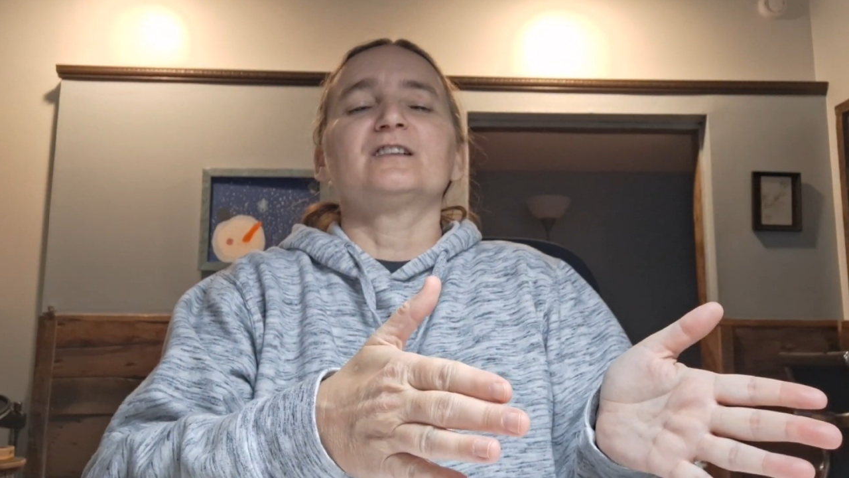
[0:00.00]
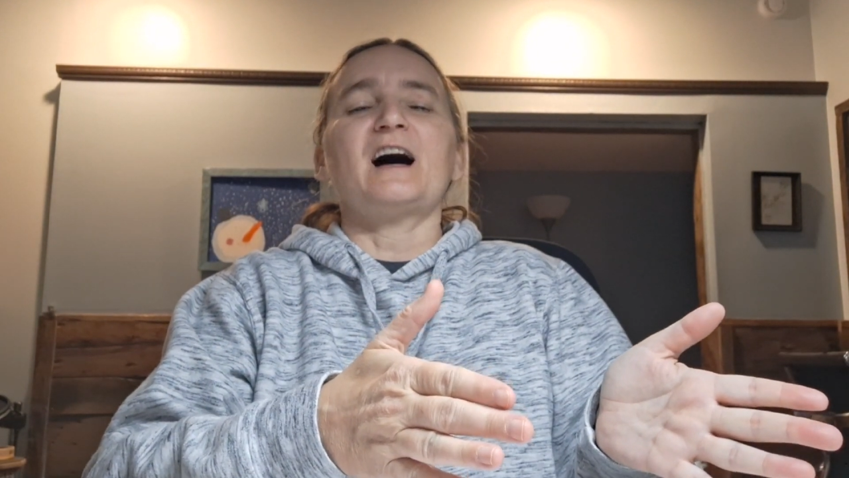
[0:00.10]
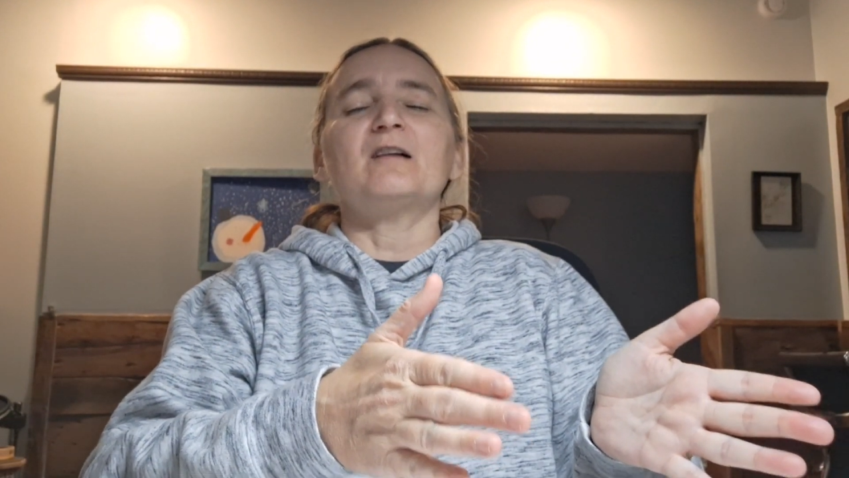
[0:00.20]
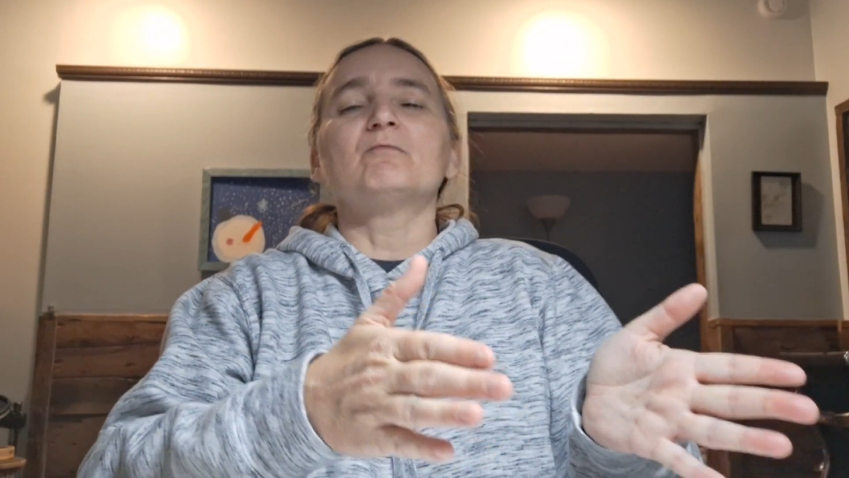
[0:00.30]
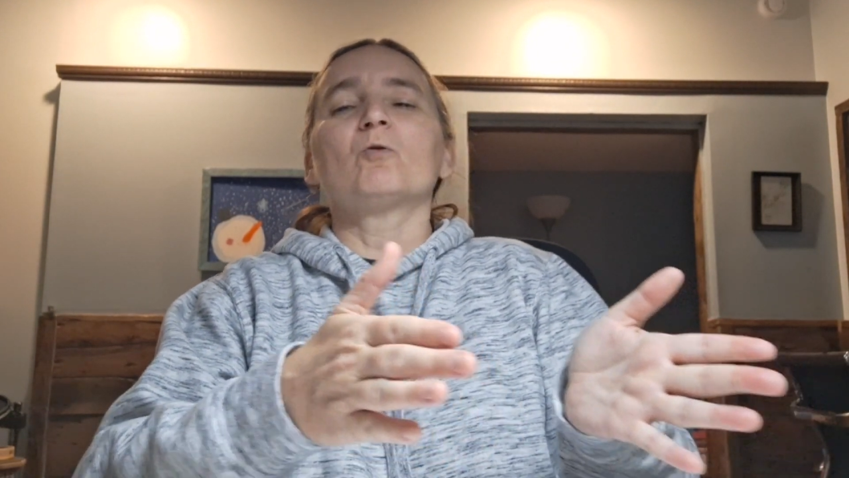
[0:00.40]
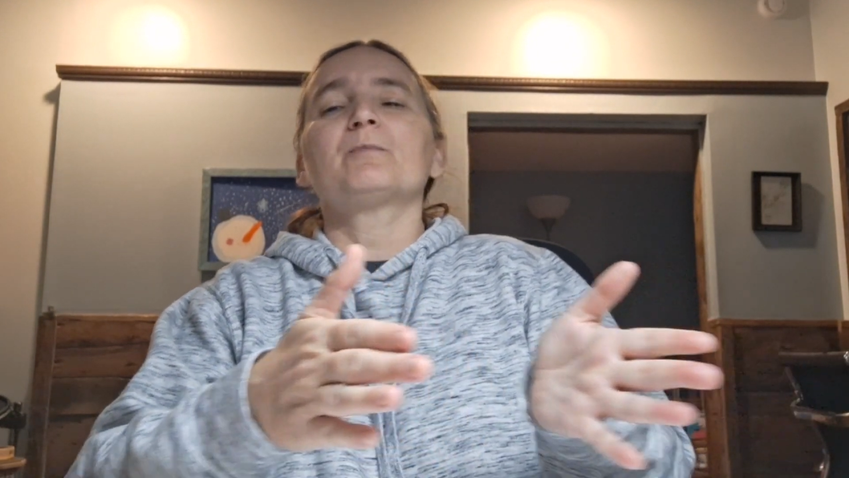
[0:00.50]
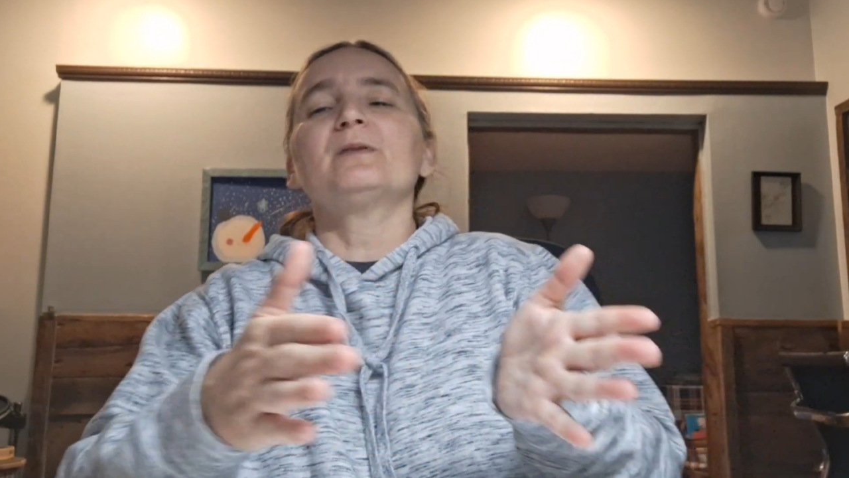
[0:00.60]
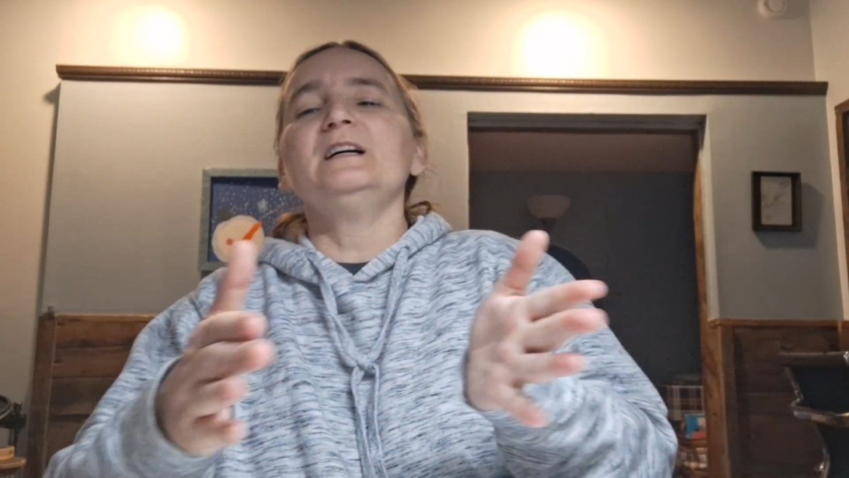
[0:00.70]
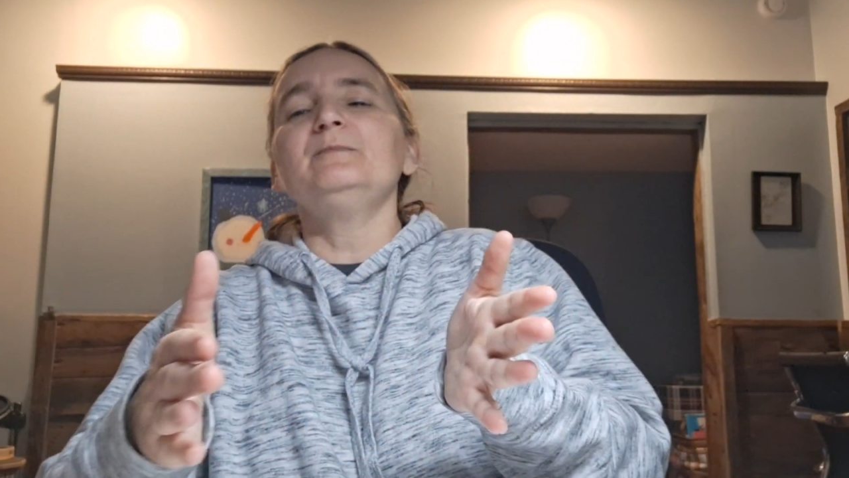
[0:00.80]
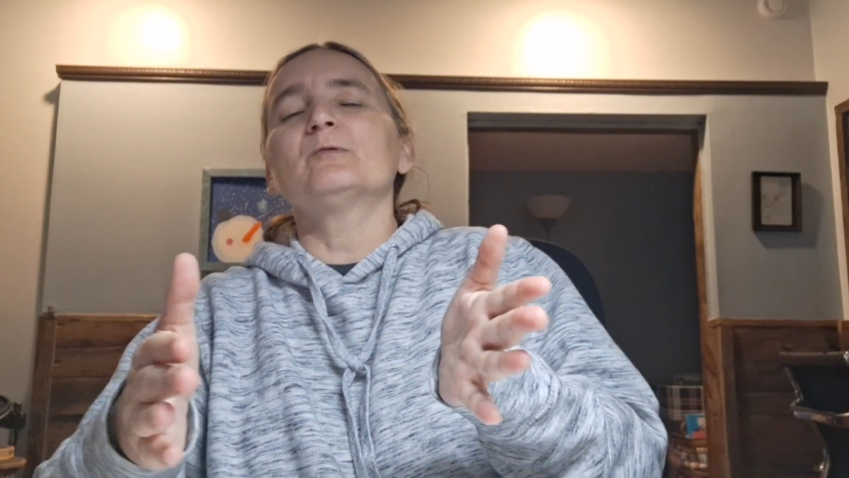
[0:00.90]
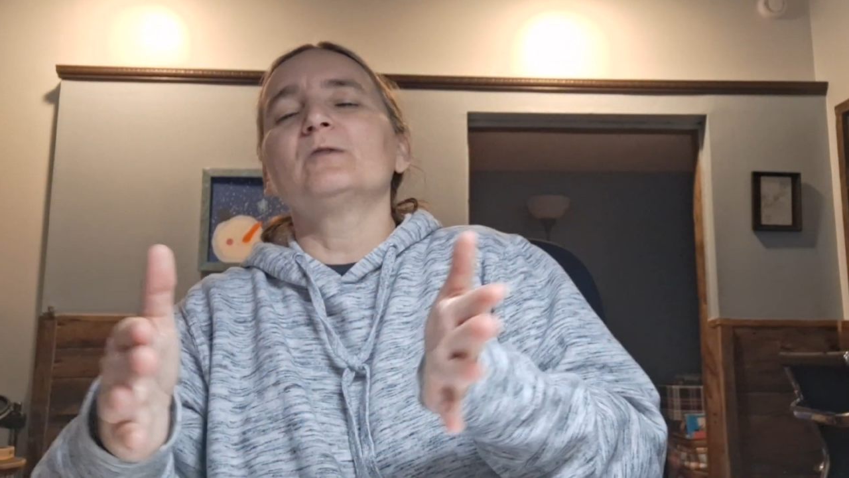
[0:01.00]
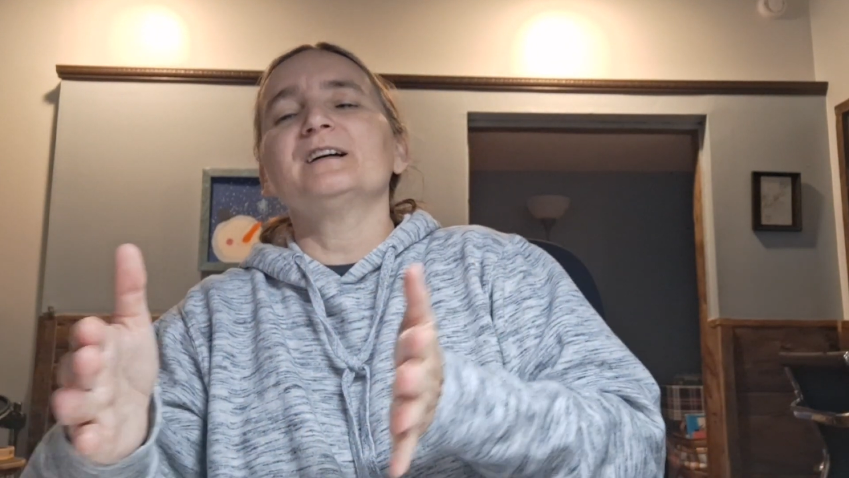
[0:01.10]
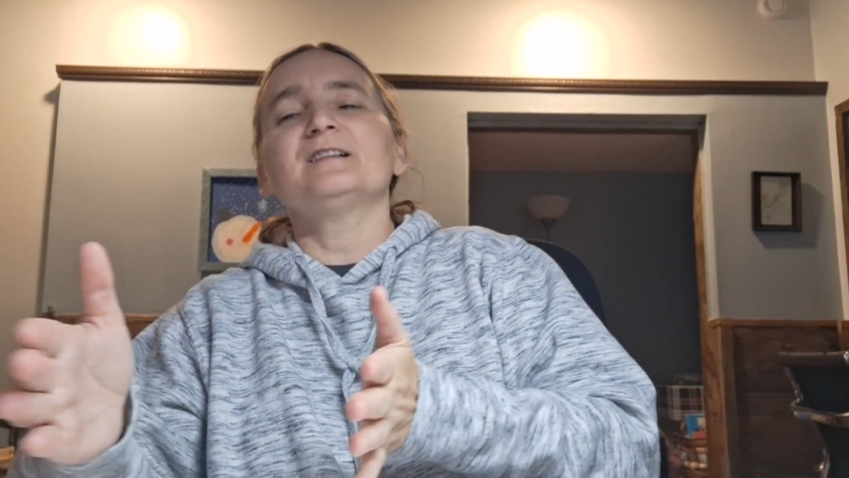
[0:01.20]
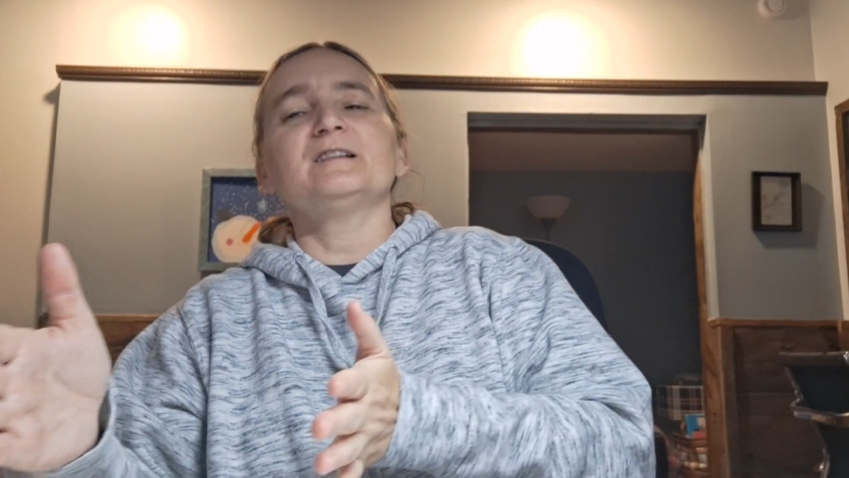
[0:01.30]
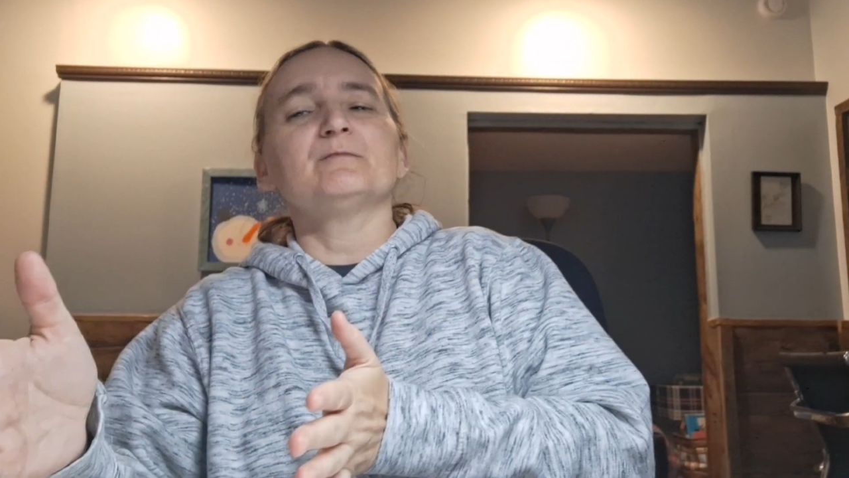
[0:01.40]
got more people we
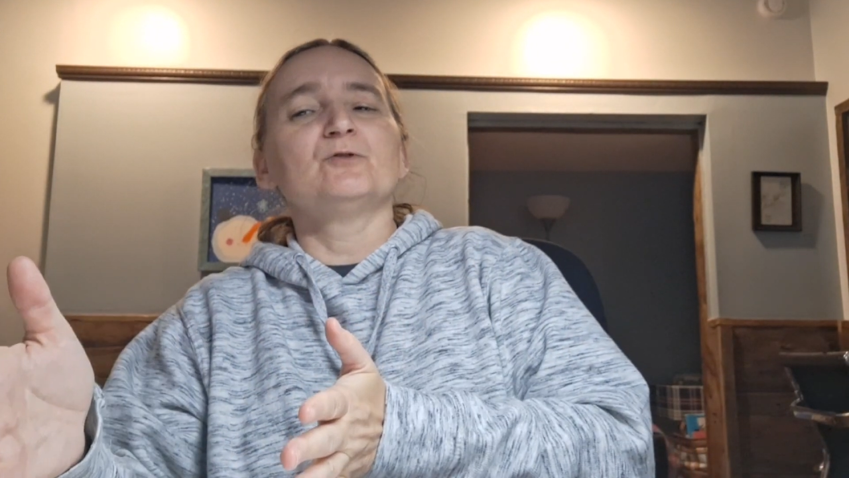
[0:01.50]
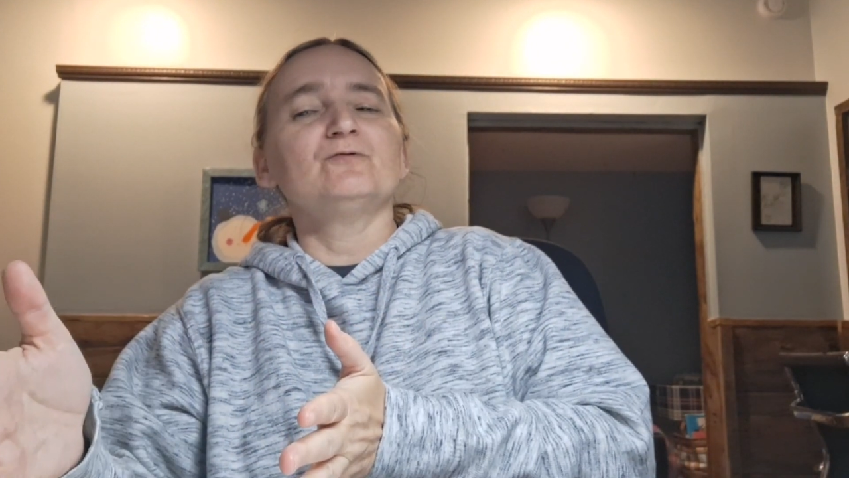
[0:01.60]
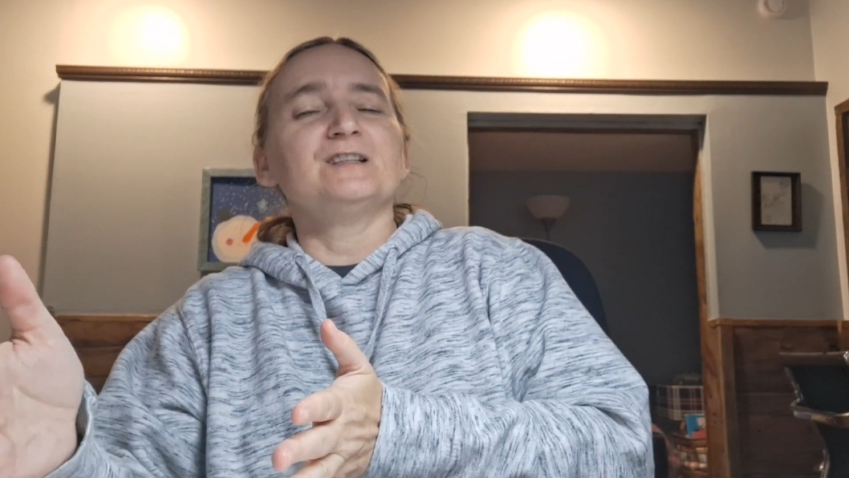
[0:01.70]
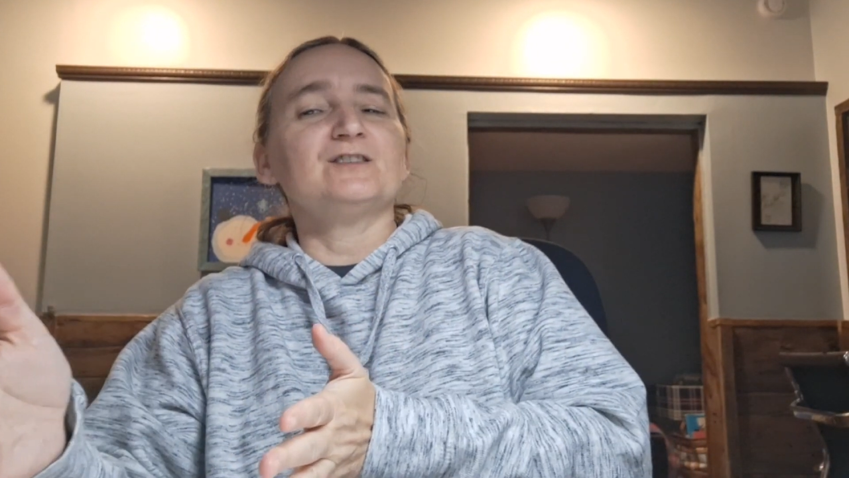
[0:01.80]
ended up moving